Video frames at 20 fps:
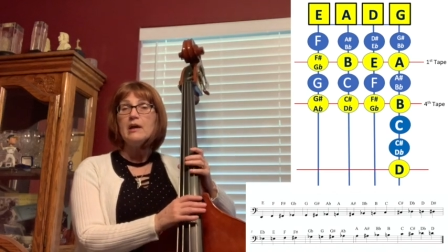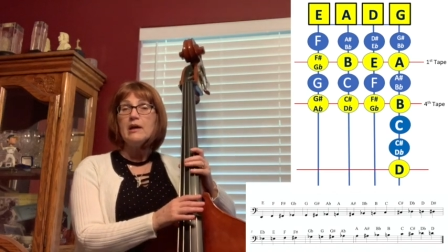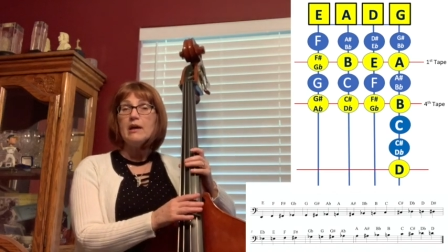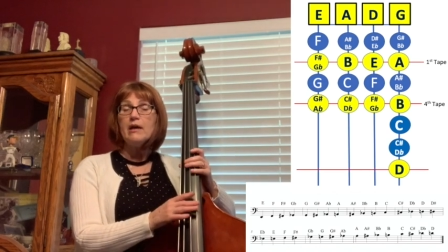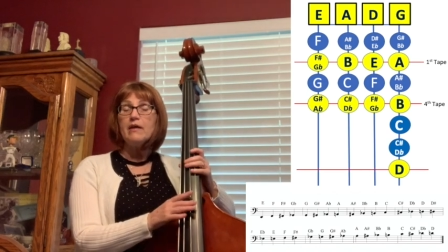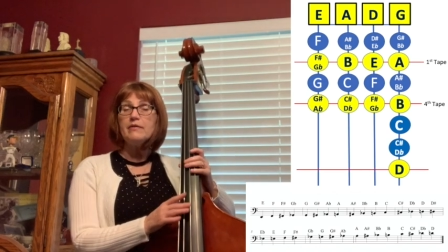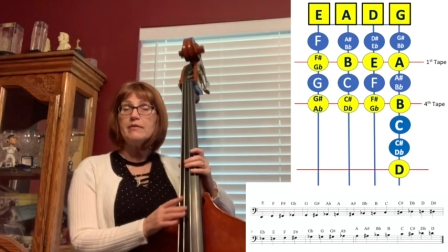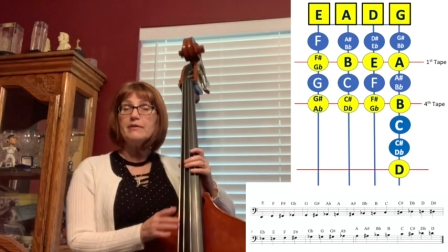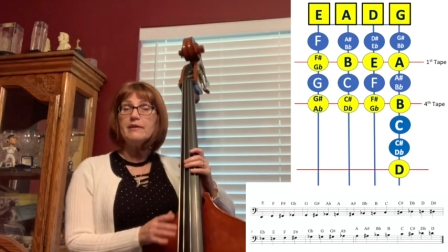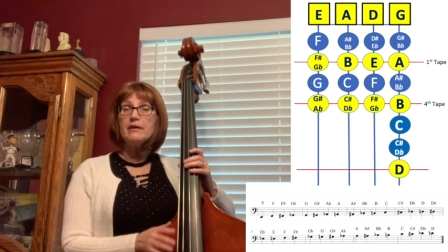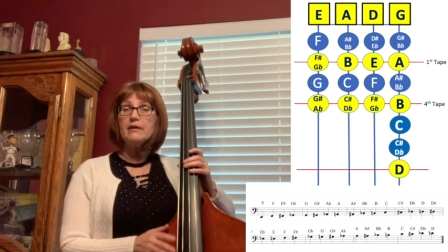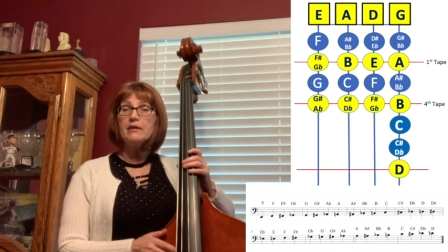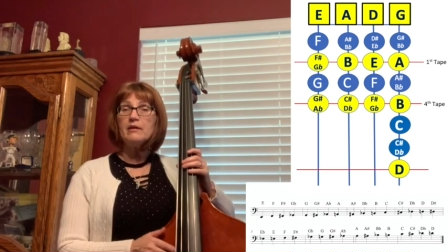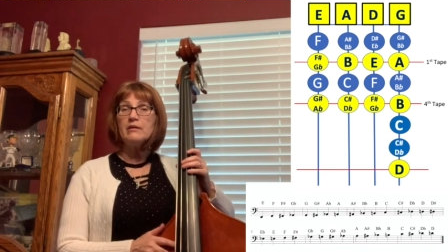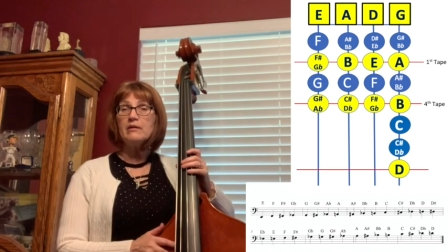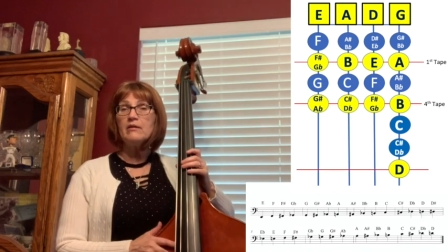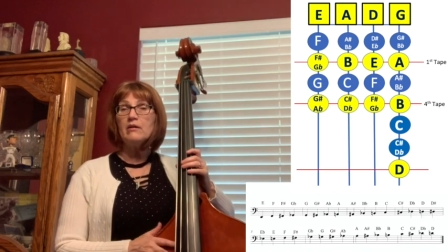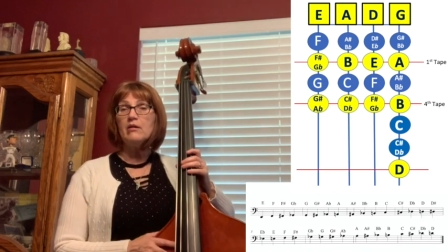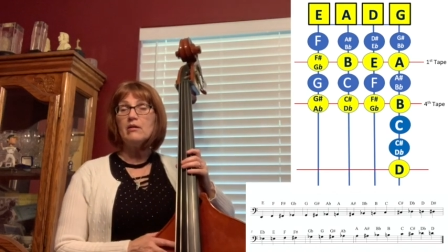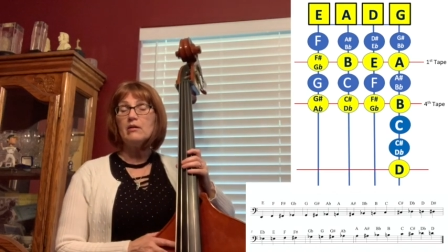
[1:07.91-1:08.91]
And
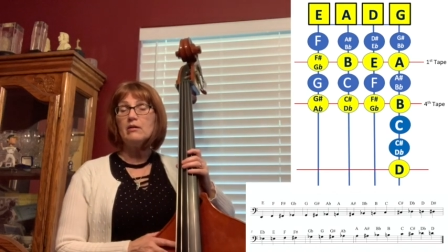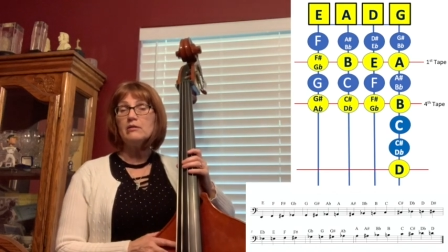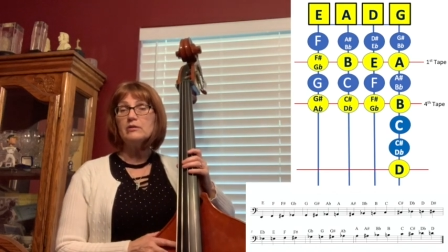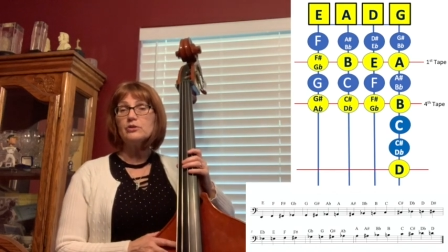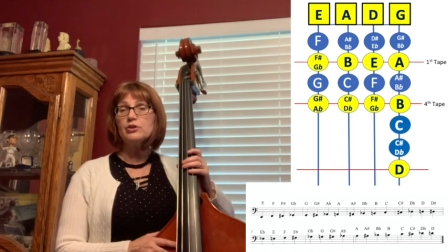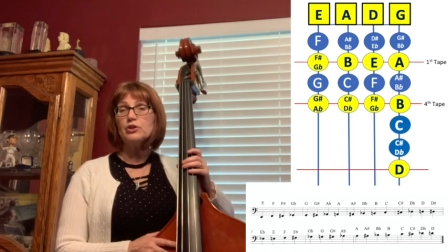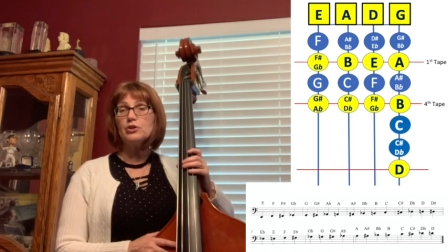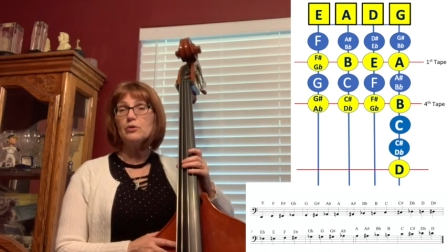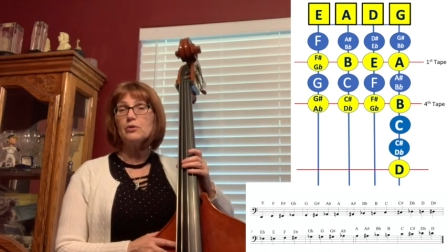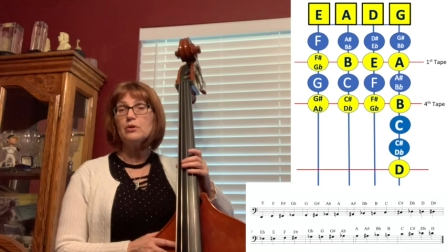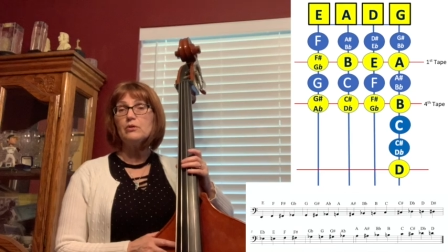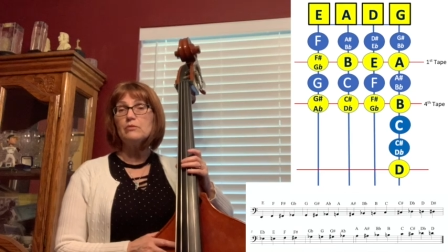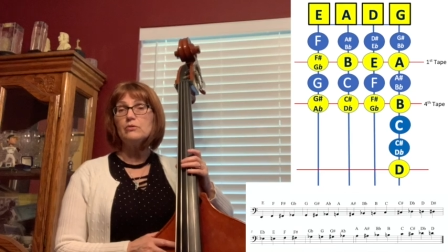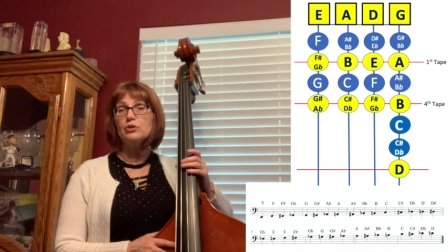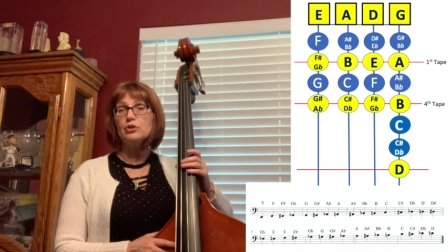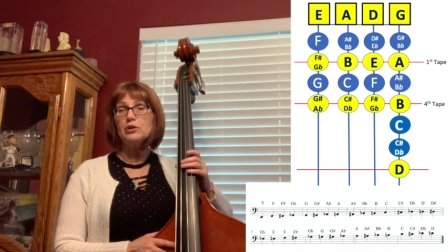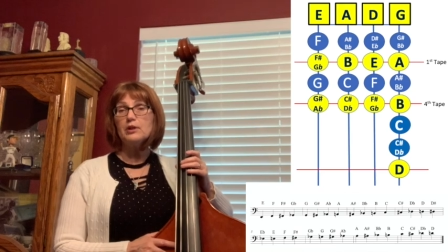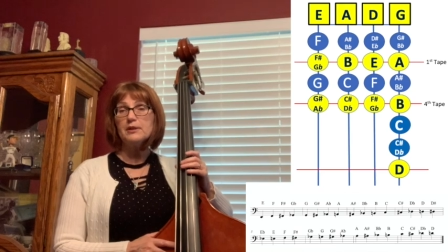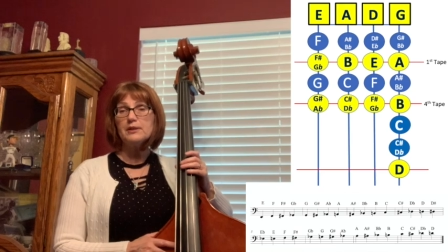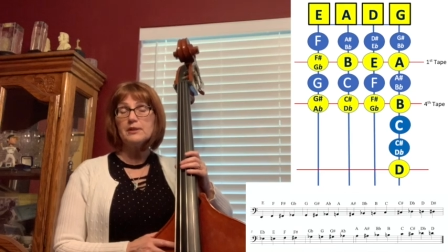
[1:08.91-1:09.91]
then I'll show you
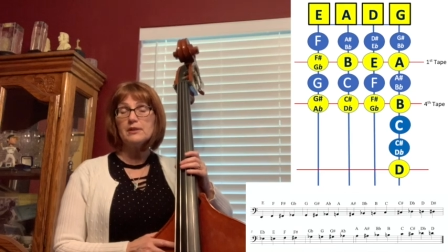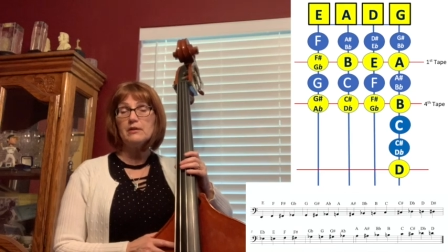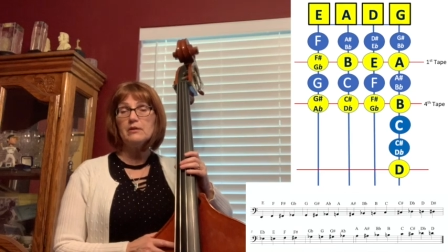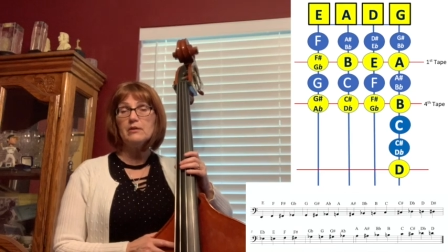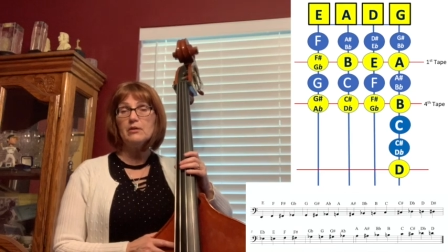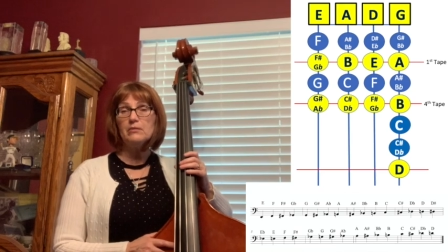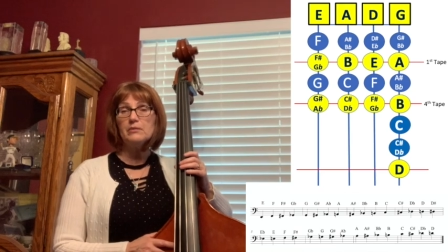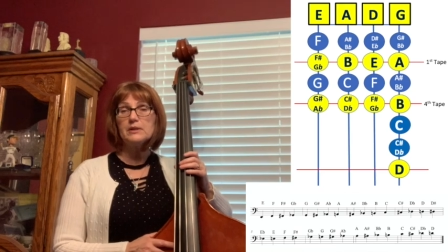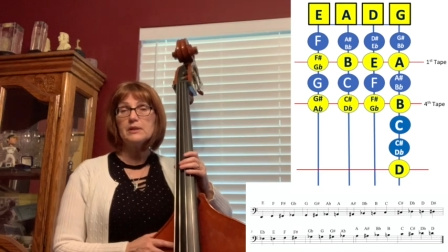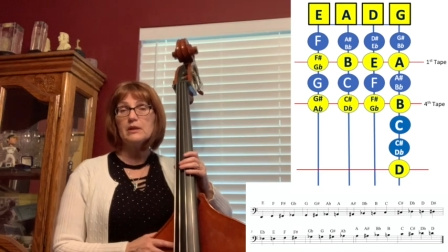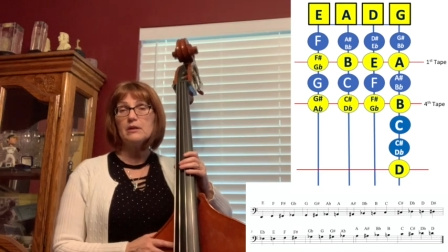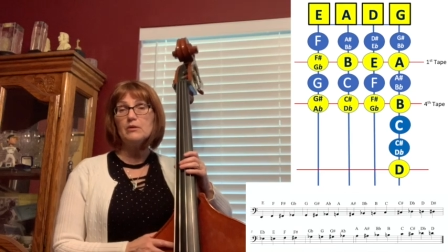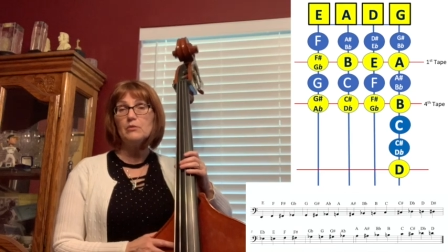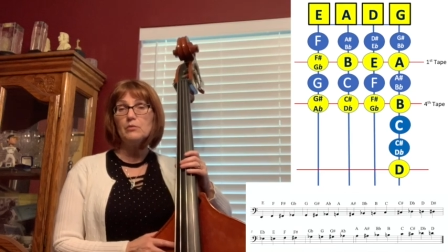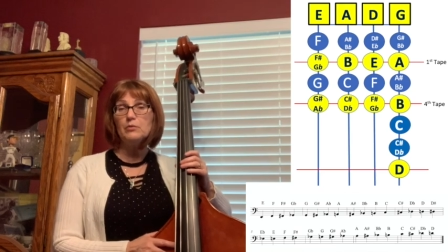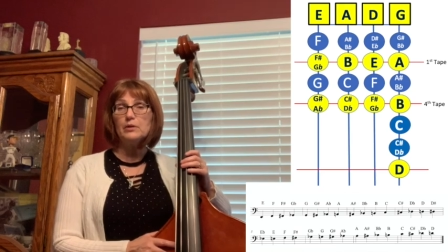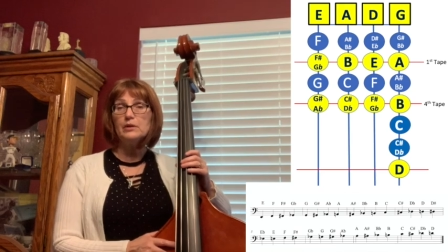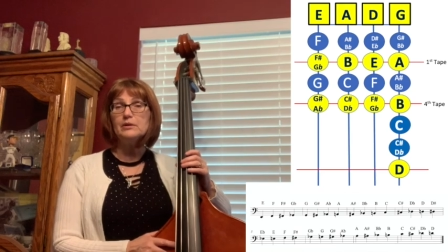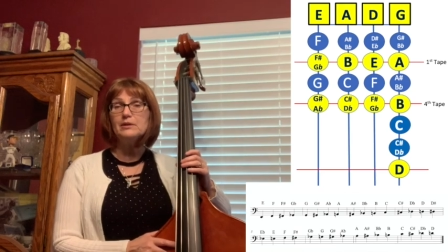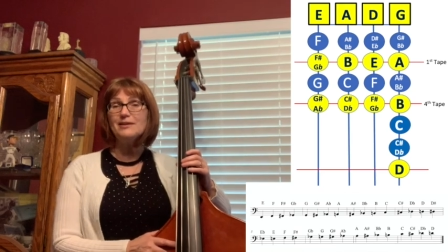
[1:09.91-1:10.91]
just the notes that
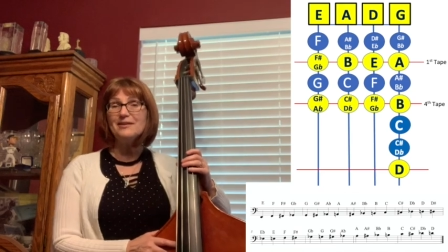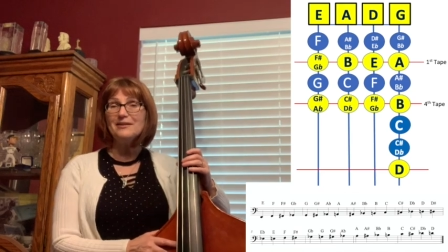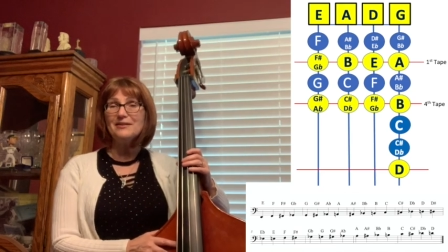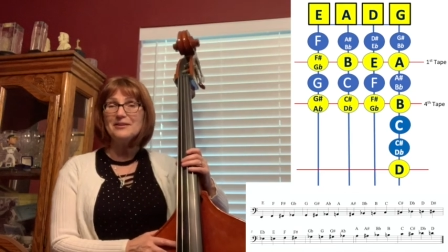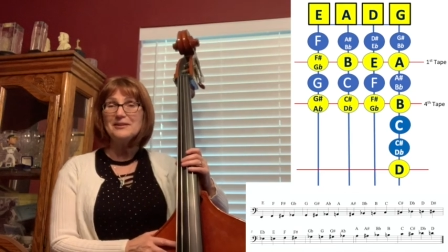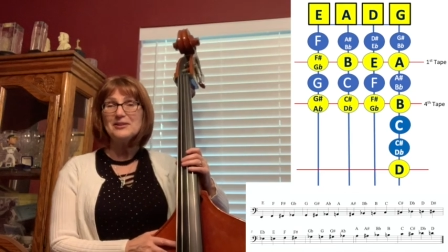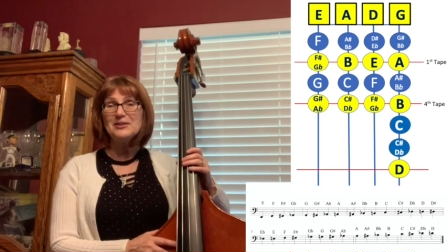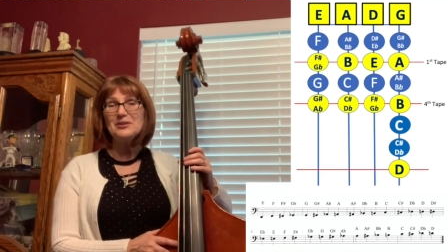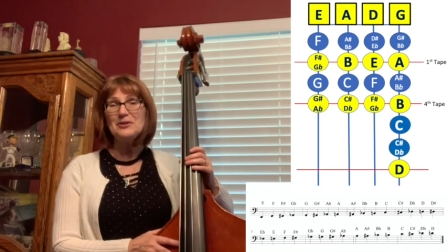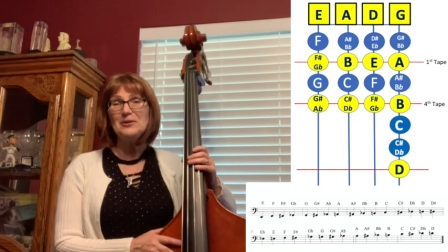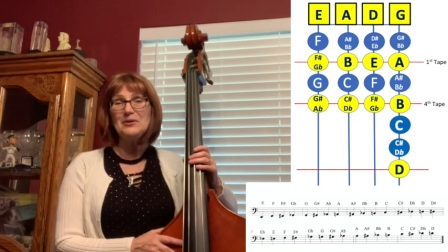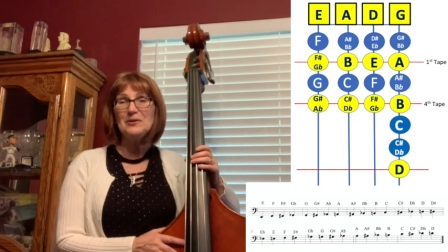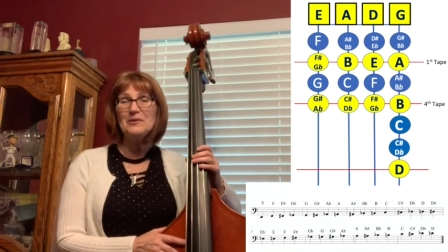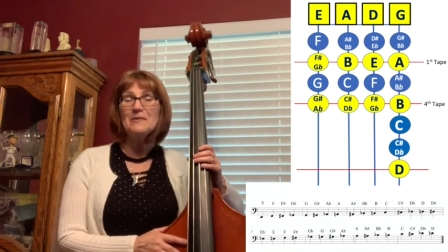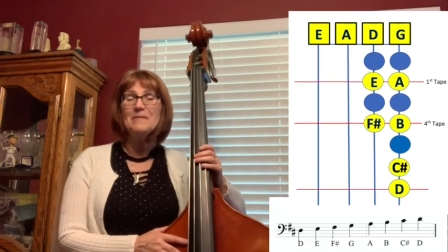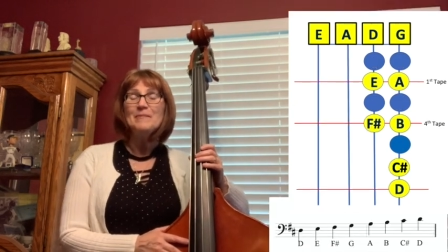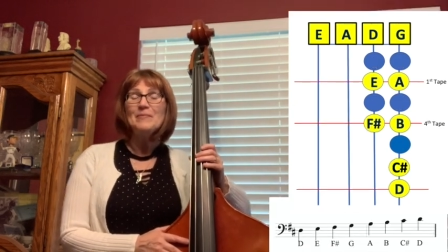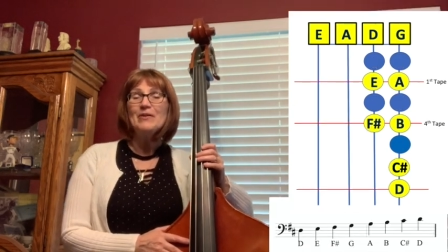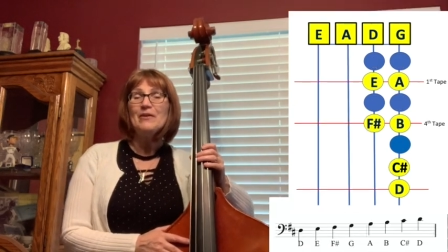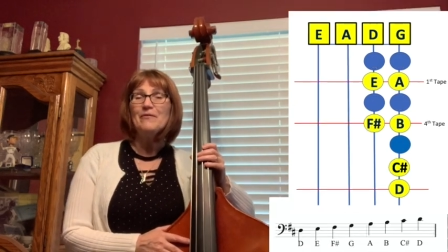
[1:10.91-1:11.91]
we'll need this year